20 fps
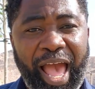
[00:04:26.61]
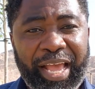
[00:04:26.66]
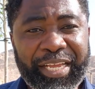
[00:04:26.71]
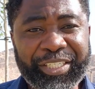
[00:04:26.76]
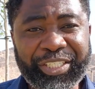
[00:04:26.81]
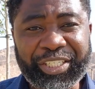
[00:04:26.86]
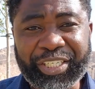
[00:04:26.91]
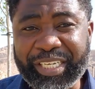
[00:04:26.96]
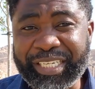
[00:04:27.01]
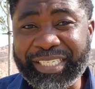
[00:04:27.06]

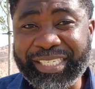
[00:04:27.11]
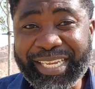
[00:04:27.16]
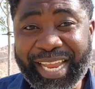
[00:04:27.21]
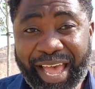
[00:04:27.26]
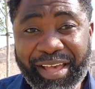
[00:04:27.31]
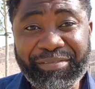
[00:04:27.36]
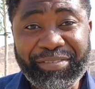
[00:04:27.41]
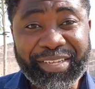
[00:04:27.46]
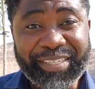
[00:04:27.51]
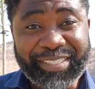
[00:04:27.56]
she's
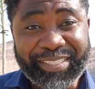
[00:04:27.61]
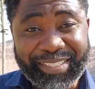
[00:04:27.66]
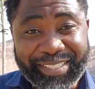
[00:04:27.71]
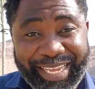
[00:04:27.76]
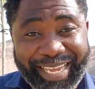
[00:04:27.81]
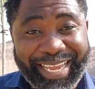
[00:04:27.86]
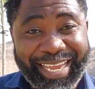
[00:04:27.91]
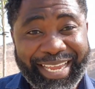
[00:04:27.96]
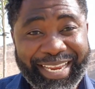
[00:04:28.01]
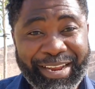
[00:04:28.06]
never
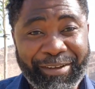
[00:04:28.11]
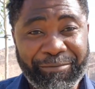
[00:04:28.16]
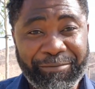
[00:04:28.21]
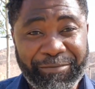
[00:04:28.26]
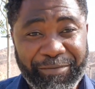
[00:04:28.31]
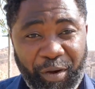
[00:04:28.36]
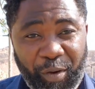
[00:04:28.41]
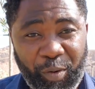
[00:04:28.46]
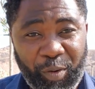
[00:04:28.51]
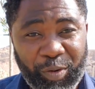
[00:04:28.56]
seen a
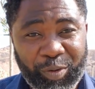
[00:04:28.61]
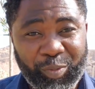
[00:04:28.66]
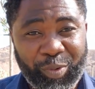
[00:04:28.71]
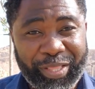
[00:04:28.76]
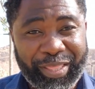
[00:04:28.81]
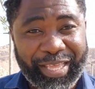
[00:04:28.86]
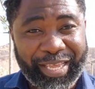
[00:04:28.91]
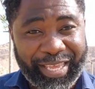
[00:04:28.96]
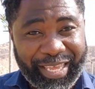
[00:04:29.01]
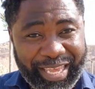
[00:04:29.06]
phone
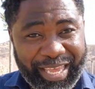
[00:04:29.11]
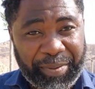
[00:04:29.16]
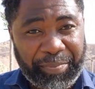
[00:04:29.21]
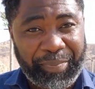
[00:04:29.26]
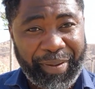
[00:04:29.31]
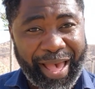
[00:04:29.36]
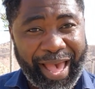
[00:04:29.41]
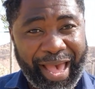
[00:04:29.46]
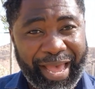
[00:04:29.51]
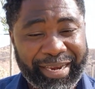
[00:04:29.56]
with a
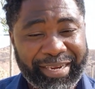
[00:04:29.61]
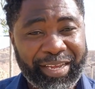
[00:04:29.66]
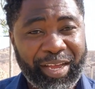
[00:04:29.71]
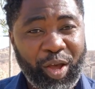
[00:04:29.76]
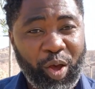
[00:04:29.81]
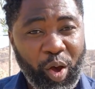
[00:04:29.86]
keypad.